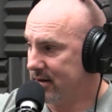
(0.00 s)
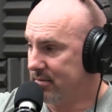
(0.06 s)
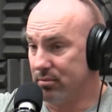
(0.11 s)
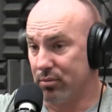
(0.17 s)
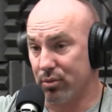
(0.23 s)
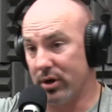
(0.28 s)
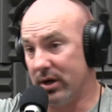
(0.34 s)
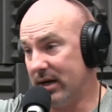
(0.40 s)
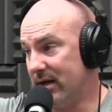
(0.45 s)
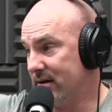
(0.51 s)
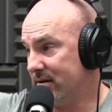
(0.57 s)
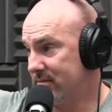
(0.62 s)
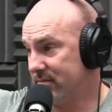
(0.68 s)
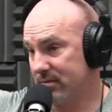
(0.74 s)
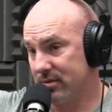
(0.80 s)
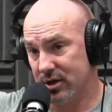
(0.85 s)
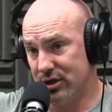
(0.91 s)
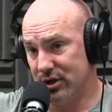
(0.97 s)
Marieda,
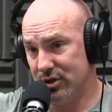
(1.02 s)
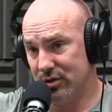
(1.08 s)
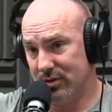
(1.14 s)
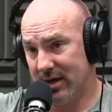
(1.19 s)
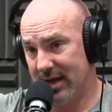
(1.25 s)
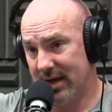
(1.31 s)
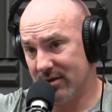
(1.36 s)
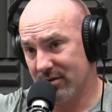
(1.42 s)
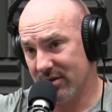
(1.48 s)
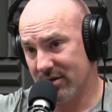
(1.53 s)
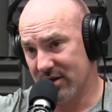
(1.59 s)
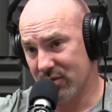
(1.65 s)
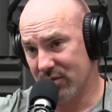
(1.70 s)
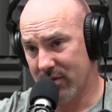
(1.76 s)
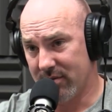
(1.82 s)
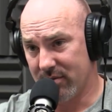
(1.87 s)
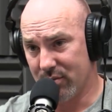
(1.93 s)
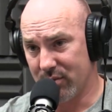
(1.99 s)
could you handle the
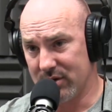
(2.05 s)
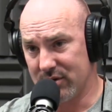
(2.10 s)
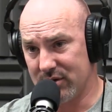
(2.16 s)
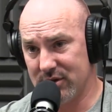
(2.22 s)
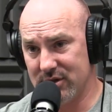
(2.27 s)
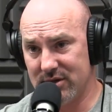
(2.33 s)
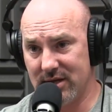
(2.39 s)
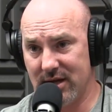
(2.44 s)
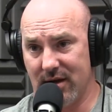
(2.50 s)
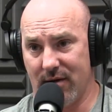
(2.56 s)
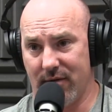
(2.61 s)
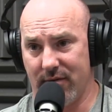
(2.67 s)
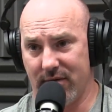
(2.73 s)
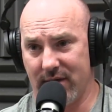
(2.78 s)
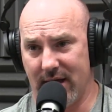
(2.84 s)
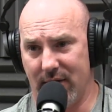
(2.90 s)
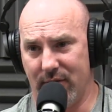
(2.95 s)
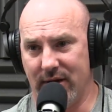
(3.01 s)
12th one? Could you take
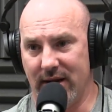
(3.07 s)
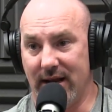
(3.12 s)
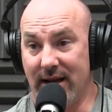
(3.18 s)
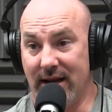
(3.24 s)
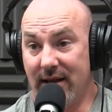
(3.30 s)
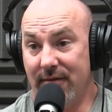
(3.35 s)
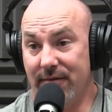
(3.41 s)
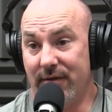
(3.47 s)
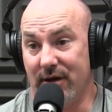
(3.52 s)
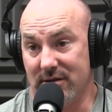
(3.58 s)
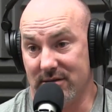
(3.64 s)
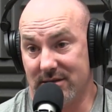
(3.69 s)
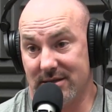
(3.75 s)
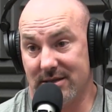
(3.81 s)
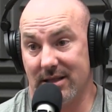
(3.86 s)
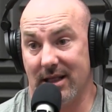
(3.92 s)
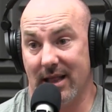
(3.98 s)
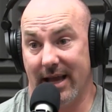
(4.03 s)
over that one? And he felt
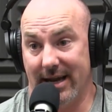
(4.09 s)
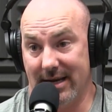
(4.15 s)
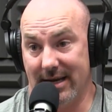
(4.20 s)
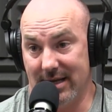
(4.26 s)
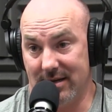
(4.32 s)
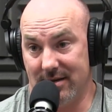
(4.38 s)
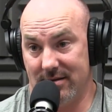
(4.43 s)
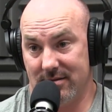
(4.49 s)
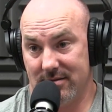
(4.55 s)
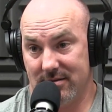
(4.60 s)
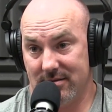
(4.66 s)
slighted.